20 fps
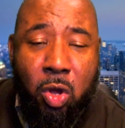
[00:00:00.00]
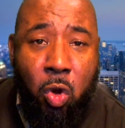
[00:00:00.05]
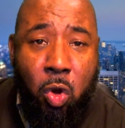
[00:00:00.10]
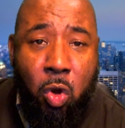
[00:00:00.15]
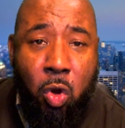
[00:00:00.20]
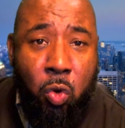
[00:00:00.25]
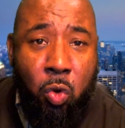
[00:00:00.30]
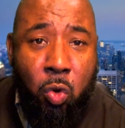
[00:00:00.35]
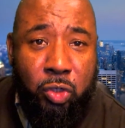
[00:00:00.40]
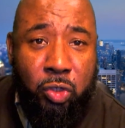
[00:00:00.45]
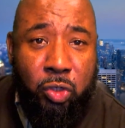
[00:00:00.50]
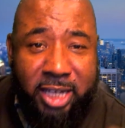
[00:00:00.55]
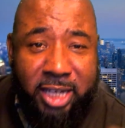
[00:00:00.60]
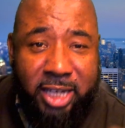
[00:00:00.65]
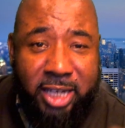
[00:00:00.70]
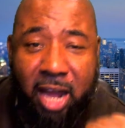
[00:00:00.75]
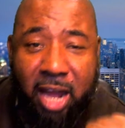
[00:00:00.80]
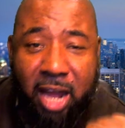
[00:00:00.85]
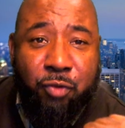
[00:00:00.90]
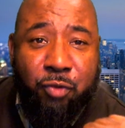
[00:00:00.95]
who
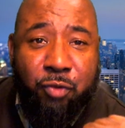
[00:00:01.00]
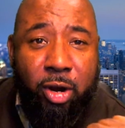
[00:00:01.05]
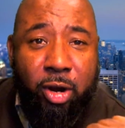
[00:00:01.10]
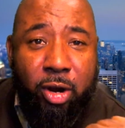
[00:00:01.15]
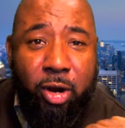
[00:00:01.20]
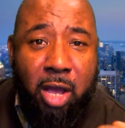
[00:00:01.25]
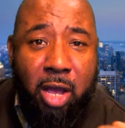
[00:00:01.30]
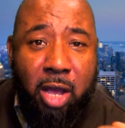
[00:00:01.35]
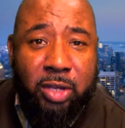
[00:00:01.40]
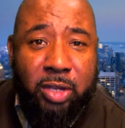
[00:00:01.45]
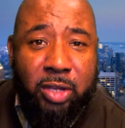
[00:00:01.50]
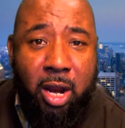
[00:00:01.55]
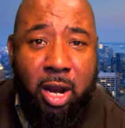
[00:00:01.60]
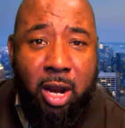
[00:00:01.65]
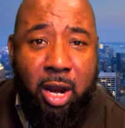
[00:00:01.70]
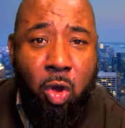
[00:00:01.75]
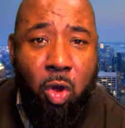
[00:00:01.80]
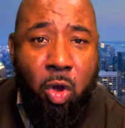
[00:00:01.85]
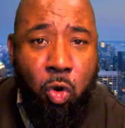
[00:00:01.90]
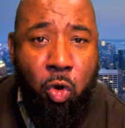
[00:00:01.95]
can't afford health care,
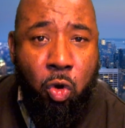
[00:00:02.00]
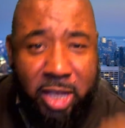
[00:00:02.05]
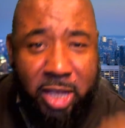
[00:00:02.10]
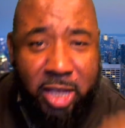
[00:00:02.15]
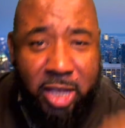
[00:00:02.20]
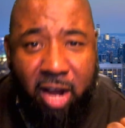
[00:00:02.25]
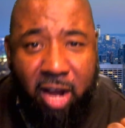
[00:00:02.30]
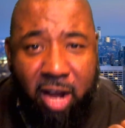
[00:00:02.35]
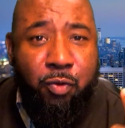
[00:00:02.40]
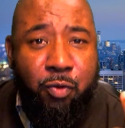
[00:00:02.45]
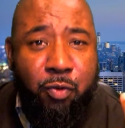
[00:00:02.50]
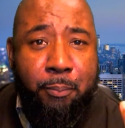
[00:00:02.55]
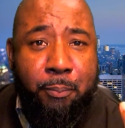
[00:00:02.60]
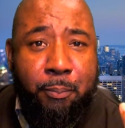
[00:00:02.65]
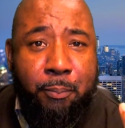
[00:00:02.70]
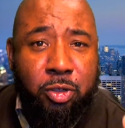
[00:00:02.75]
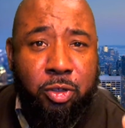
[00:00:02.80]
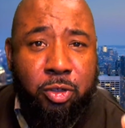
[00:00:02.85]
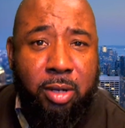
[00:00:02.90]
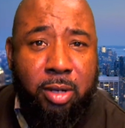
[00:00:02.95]
who can't afford
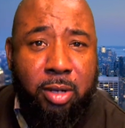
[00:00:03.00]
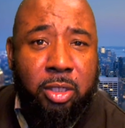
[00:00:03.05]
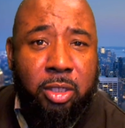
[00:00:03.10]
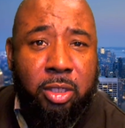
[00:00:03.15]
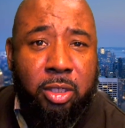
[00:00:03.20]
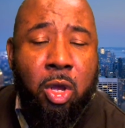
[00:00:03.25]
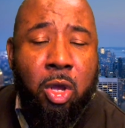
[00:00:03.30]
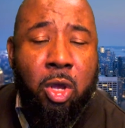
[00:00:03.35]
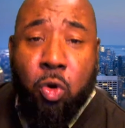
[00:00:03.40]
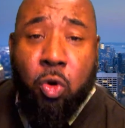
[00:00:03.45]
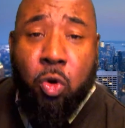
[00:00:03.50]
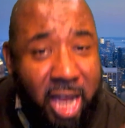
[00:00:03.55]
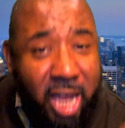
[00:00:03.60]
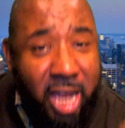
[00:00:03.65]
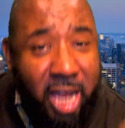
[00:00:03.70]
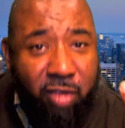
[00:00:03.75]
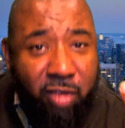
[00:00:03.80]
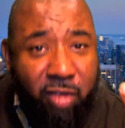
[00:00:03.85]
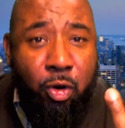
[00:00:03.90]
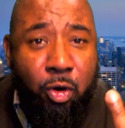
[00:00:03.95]
prescription, who
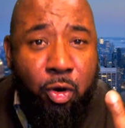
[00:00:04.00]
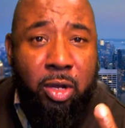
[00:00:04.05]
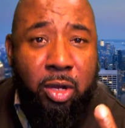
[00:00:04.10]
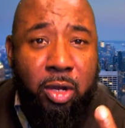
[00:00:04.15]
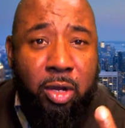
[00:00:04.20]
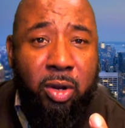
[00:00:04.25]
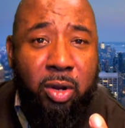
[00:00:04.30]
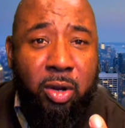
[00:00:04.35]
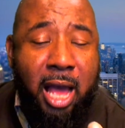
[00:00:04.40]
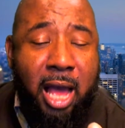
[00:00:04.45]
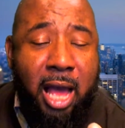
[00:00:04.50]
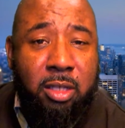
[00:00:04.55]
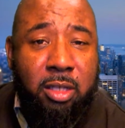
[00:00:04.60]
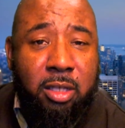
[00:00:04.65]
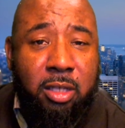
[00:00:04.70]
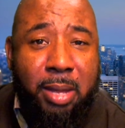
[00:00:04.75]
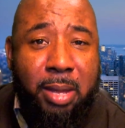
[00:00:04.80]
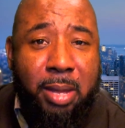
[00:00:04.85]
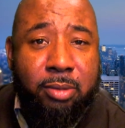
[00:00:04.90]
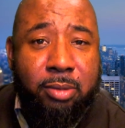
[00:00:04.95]
can't afford to go to college to
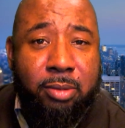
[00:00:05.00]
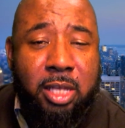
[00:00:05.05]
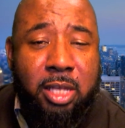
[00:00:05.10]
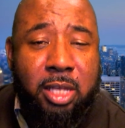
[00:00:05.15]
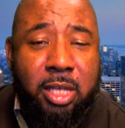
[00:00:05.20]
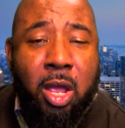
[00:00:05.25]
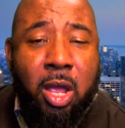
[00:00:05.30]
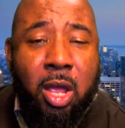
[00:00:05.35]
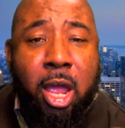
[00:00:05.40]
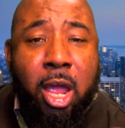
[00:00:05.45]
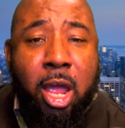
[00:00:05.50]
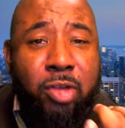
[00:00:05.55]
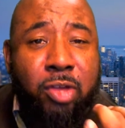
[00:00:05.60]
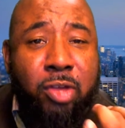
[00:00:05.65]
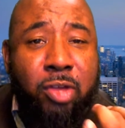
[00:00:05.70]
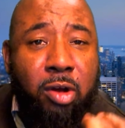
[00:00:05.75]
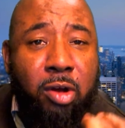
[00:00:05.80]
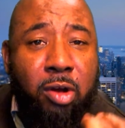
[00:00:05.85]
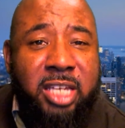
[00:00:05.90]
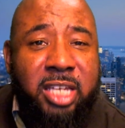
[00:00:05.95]
better themselves, if you're
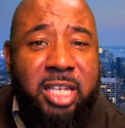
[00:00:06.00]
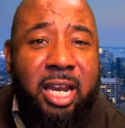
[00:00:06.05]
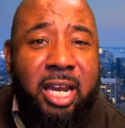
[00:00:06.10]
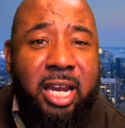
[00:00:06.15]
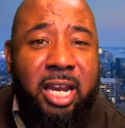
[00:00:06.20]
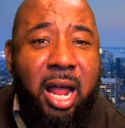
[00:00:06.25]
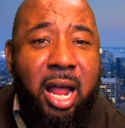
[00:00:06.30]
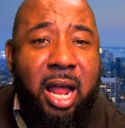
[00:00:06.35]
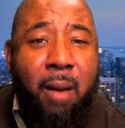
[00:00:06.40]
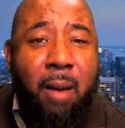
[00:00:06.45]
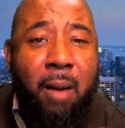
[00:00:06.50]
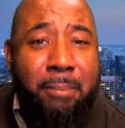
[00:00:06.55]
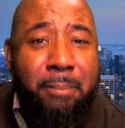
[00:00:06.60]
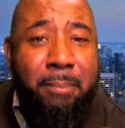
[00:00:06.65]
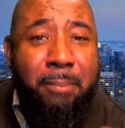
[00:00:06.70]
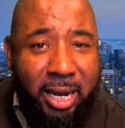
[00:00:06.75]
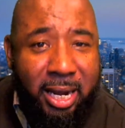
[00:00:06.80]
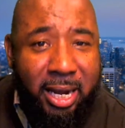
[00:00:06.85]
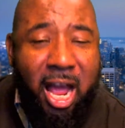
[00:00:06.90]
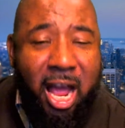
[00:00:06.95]
going to take our
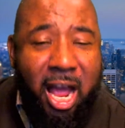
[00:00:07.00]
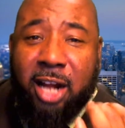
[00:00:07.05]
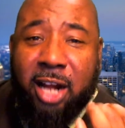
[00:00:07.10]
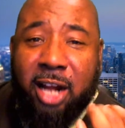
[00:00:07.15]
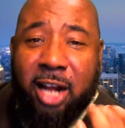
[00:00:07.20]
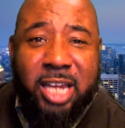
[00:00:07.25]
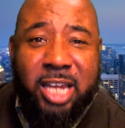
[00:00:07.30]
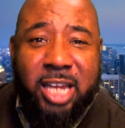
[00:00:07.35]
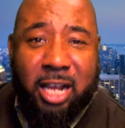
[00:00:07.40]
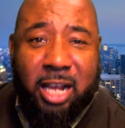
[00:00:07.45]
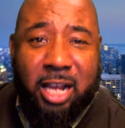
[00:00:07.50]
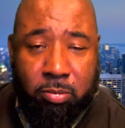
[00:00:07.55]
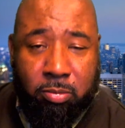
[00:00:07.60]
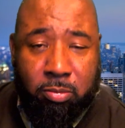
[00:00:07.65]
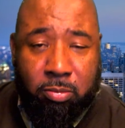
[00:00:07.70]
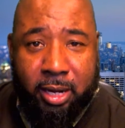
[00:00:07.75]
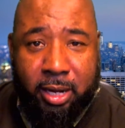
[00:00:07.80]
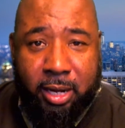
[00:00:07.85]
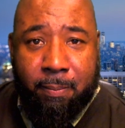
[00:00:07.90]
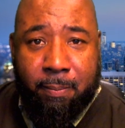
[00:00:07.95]
money, our tax
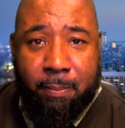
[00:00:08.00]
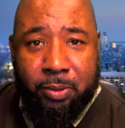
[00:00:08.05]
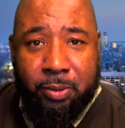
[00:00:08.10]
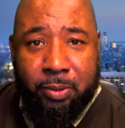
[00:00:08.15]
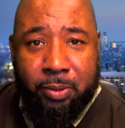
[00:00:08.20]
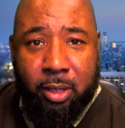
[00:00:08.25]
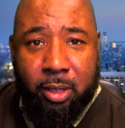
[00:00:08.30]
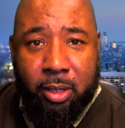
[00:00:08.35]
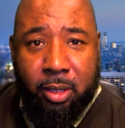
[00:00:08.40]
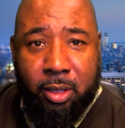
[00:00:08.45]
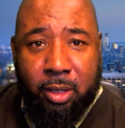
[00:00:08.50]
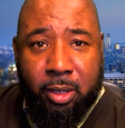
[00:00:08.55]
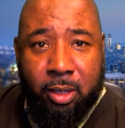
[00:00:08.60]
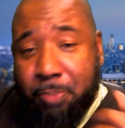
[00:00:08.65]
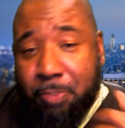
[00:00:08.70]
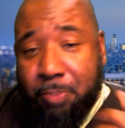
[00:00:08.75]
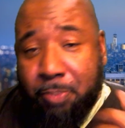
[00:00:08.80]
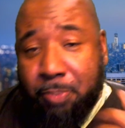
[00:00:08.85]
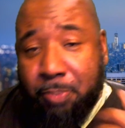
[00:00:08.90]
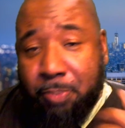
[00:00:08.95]
money, to
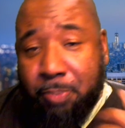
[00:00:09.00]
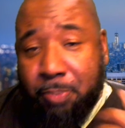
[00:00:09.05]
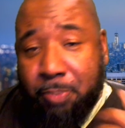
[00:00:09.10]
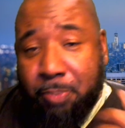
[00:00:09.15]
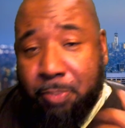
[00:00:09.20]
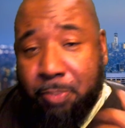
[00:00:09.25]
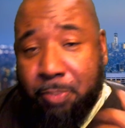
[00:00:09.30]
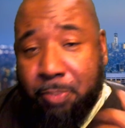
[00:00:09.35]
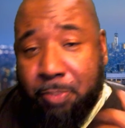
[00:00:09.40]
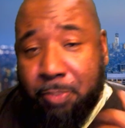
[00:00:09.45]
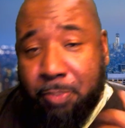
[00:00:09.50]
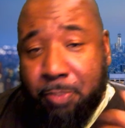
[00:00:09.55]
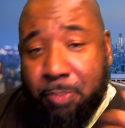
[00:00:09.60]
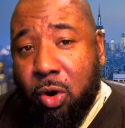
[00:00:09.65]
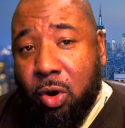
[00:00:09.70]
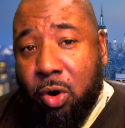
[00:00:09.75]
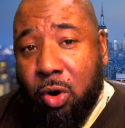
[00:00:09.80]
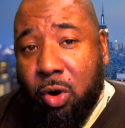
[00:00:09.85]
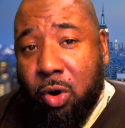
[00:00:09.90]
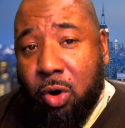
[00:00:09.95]
pay for your freaking
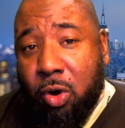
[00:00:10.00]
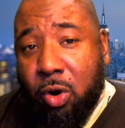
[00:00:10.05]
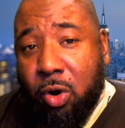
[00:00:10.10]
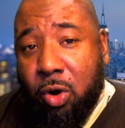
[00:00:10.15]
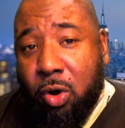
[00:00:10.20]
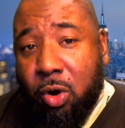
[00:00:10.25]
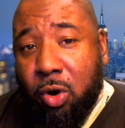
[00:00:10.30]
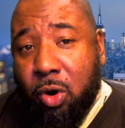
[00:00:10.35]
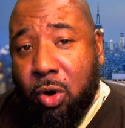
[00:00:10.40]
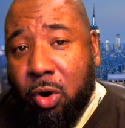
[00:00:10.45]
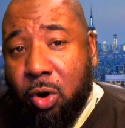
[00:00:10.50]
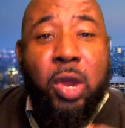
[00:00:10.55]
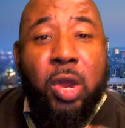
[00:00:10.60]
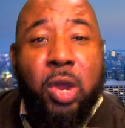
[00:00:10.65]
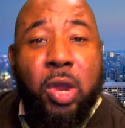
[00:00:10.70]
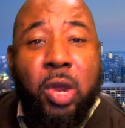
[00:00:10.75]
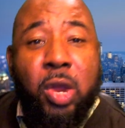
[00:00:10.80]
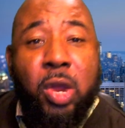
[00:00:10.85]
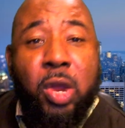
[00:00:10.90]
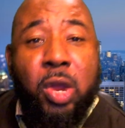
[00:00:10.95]
wars,
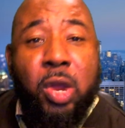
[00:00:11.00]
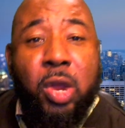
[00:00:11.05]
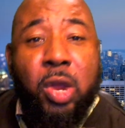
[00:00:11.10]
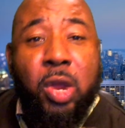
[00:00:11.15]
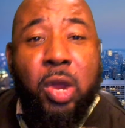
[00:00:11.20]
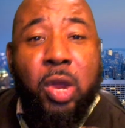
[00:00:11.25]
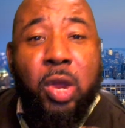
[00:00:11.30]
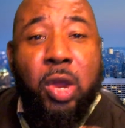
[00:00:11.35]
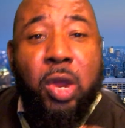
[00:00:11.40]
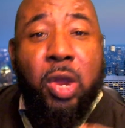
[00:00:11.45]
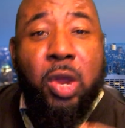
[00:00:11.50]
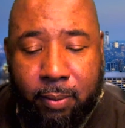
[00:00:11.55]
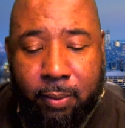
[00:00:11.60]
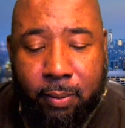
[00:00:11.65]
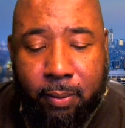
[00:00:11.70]
we ain't voting you in.